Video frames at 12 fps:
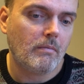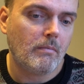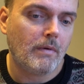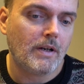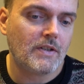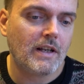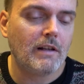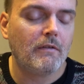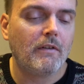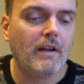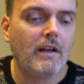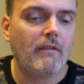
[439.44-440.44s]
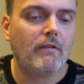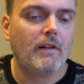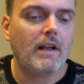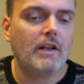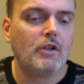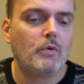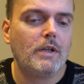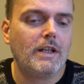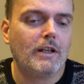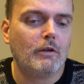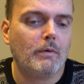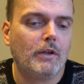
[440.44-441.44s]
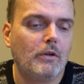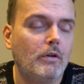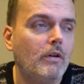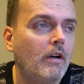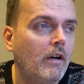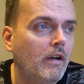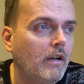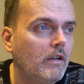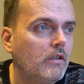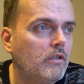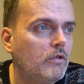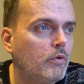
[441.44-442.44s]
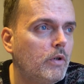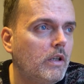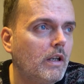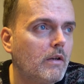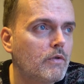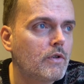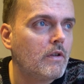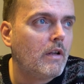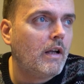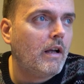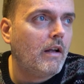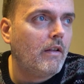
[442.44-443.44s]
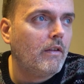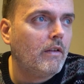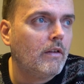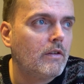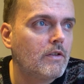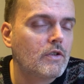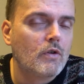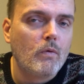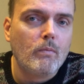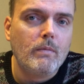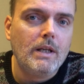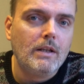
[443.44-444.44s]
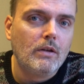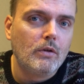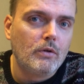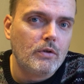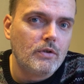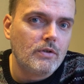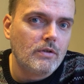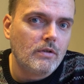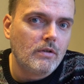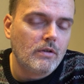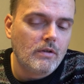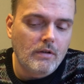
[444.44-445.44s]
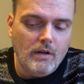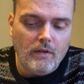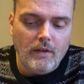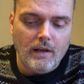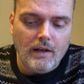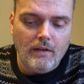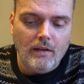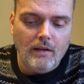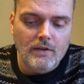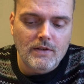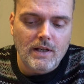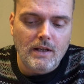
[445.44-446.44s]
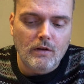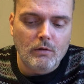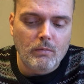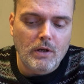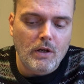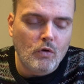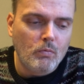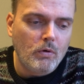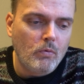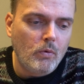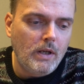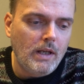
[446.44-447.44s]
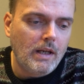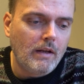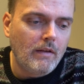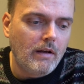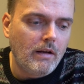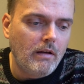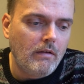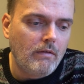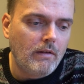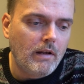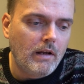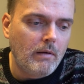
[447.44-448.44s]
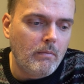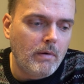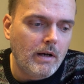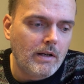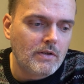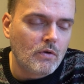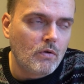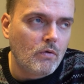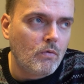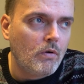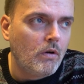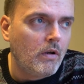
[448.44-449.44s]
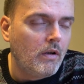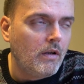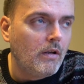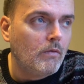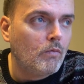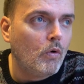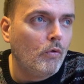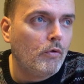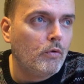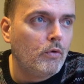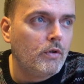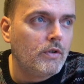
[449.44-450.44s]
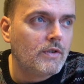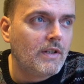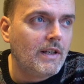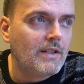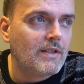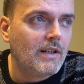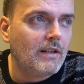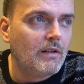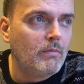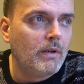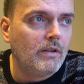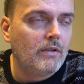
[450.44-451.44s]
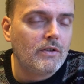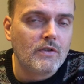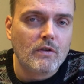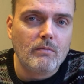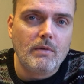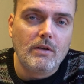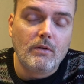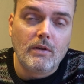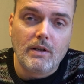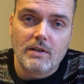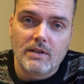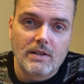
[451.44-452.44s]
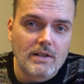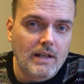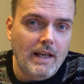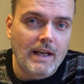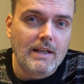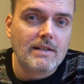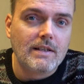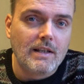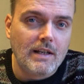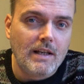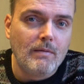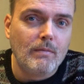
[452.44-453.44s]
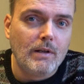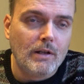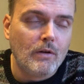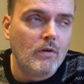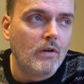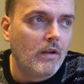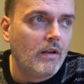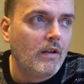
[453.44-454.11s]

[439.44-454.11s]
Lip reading: myself, I have fly 3 km, 3,000 and some meters, and then signal begin to be weak and I fly back. So one tour 6 km or meter, it's extremely long,